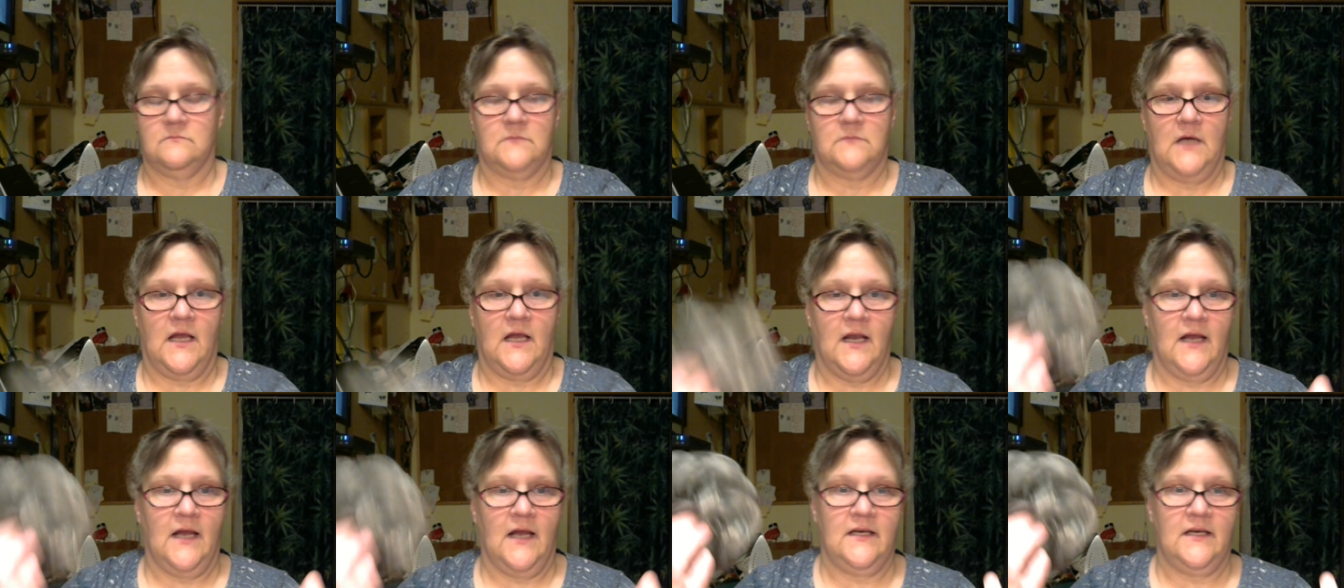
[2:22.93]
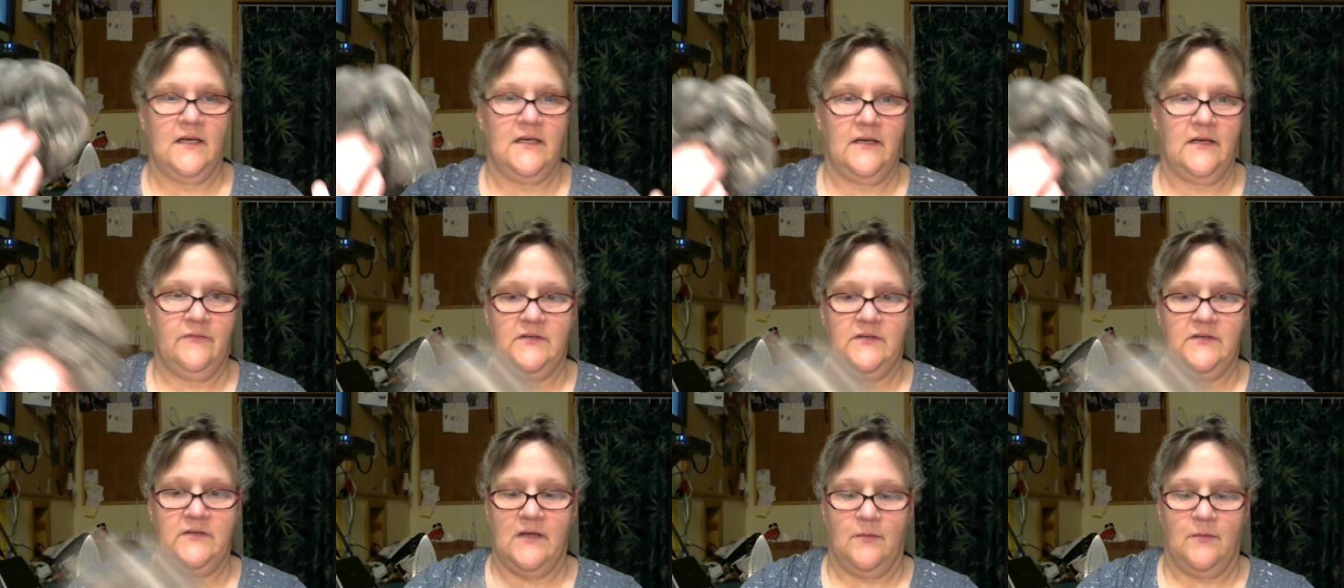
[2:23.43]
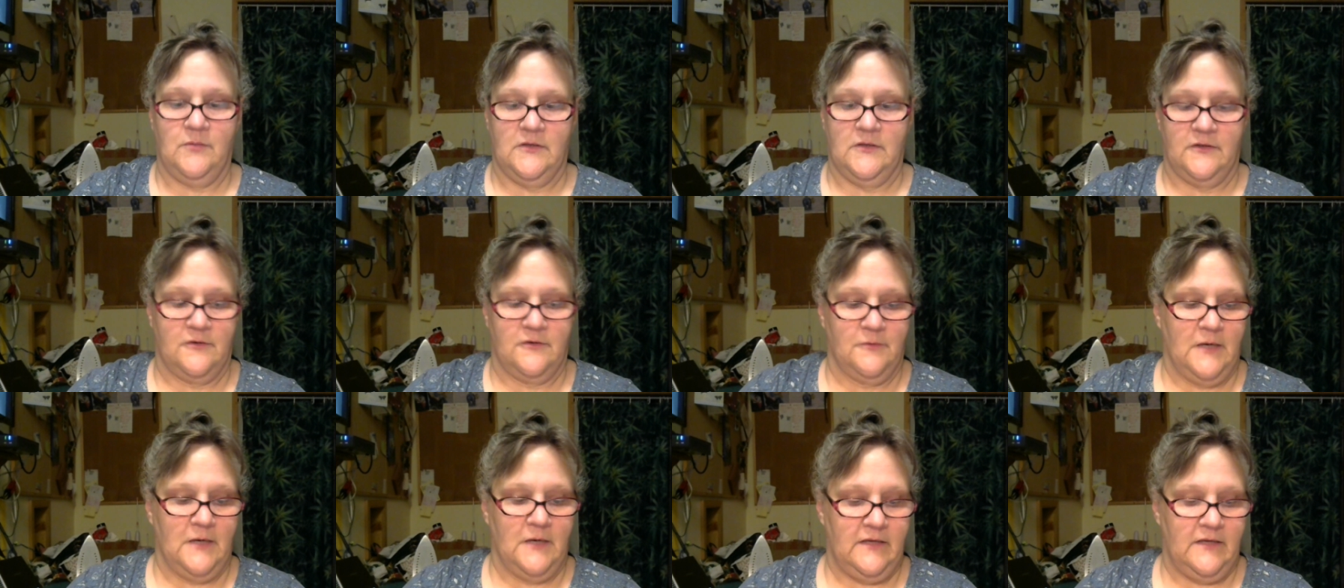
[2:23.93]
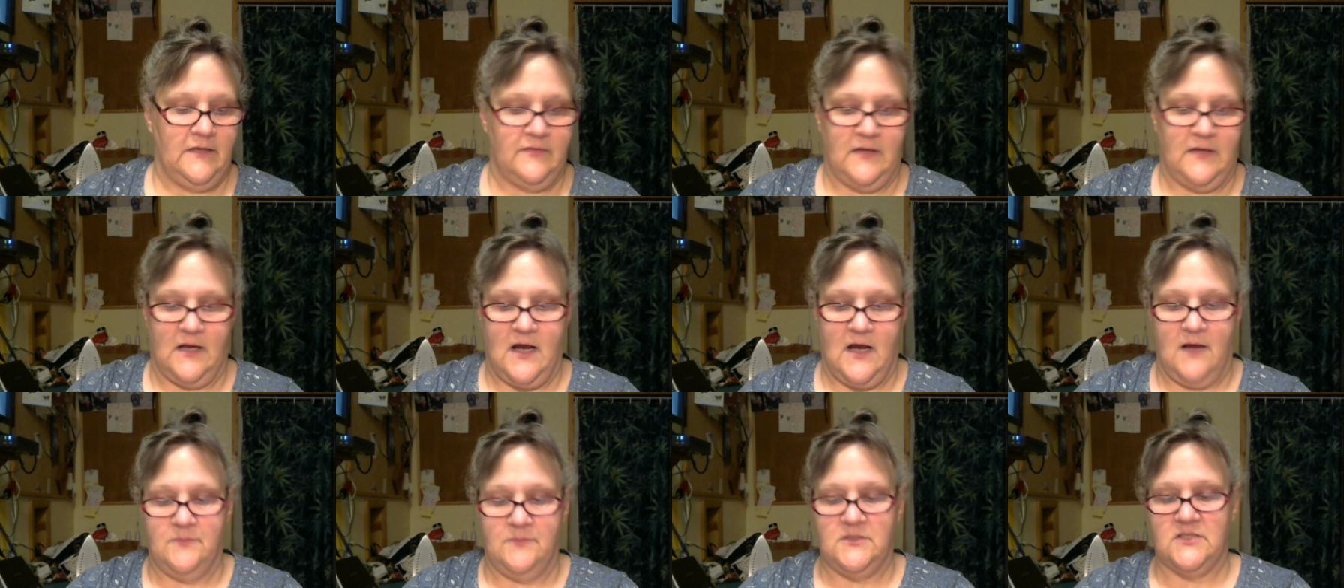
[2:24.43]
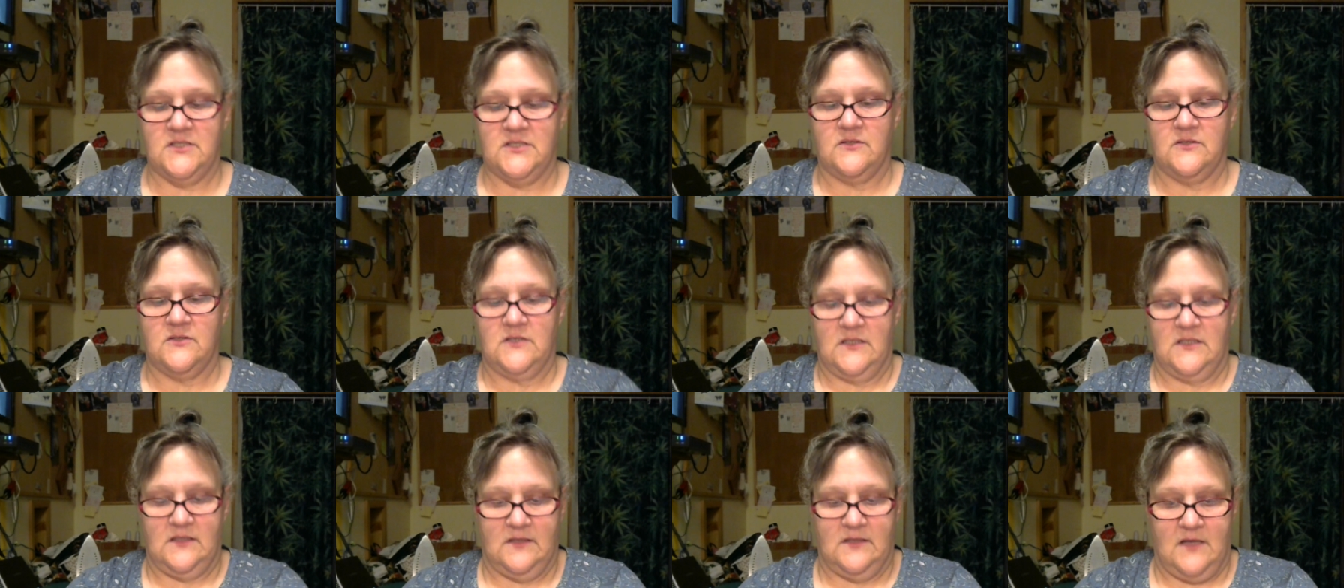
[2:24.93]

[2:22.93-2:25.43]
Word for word: I didn't even double it or anything. I'm just going to,